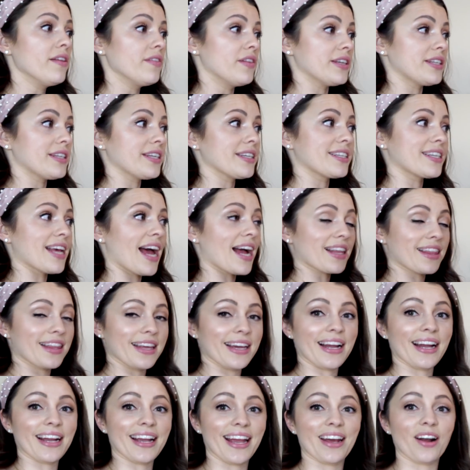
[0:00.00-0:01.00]
this exact
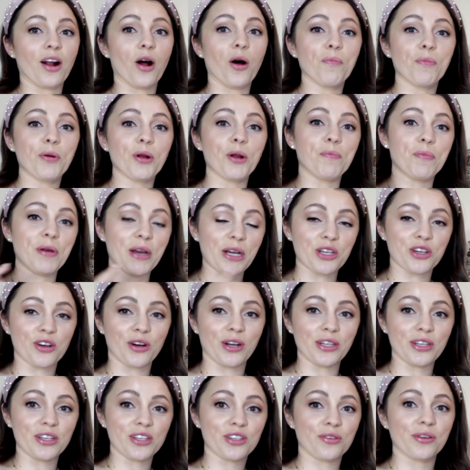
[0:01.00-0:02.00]
thing. Again, I'll put a picture
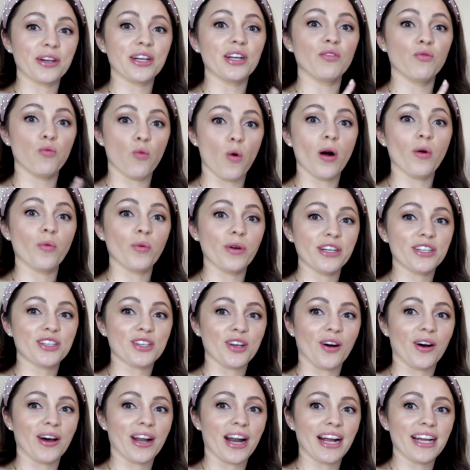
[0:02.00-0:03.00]
on the screen of what we
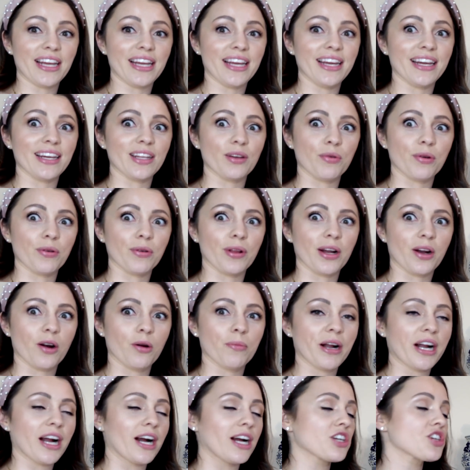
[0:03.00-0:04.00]
saw at IKEA that we were like, oh
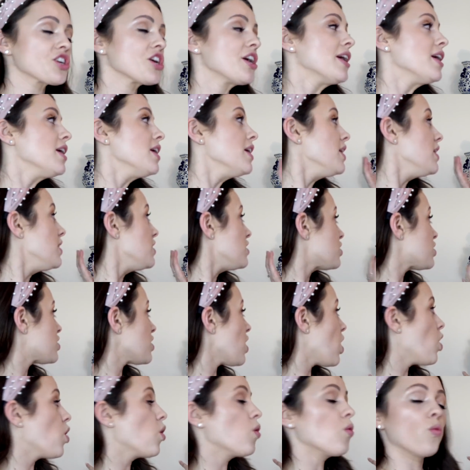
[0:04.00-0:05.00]
my gosh.
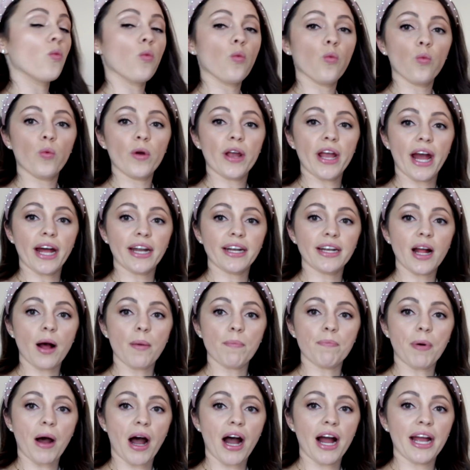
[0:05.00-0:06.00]
So we ended
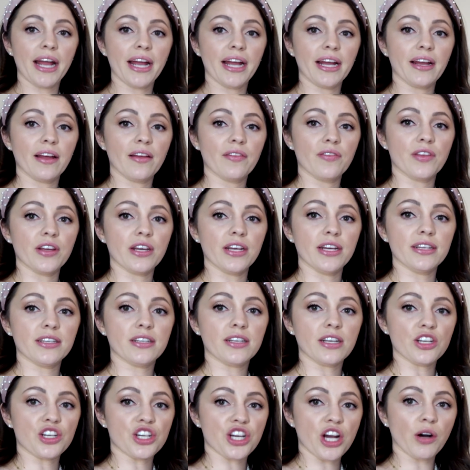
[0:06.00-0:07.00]
up buying
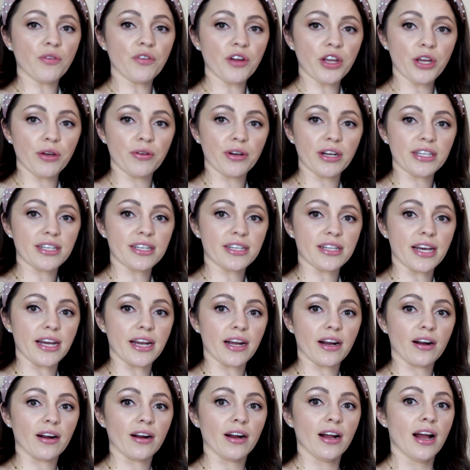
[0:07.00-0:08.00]
these shelving units
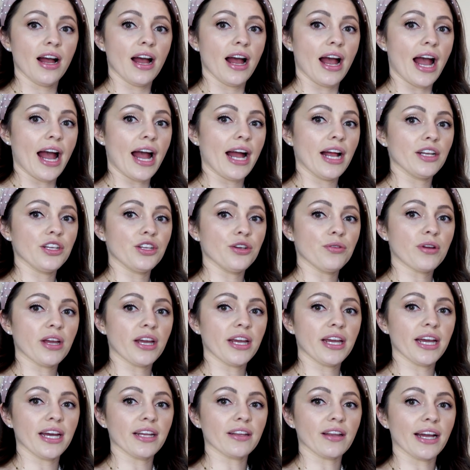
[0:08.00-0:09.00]
there, and you can
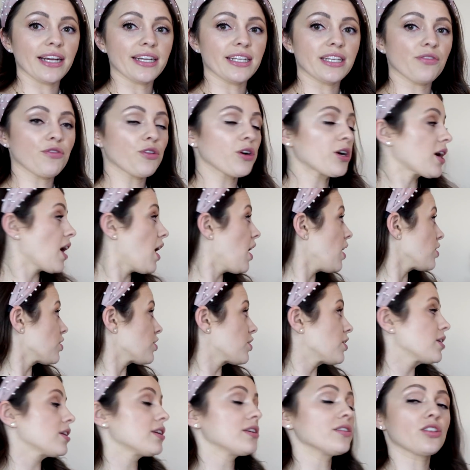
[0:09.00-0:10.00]
get like different
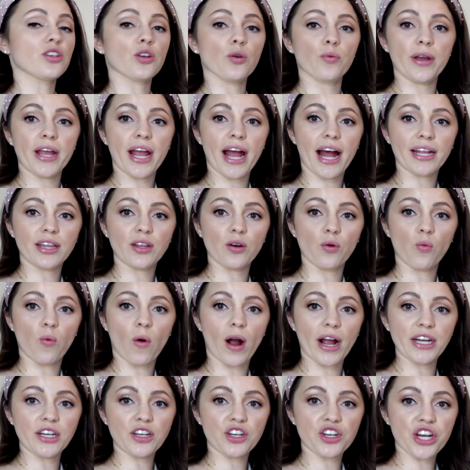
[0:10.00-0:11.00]
colored. So we had the
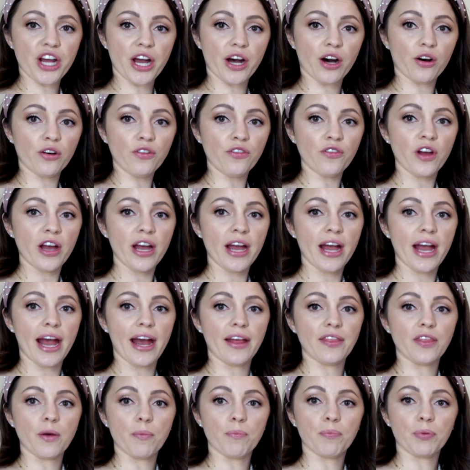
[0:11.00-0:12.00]
white shelf
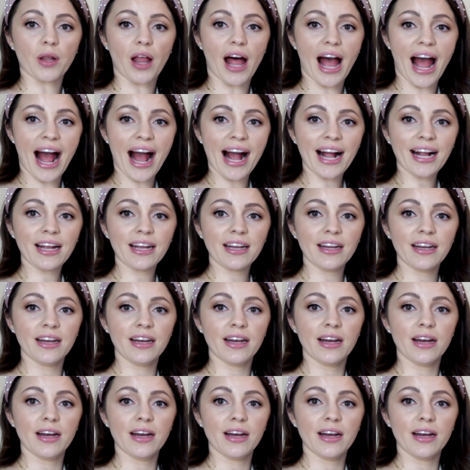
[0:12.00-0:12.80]
and the black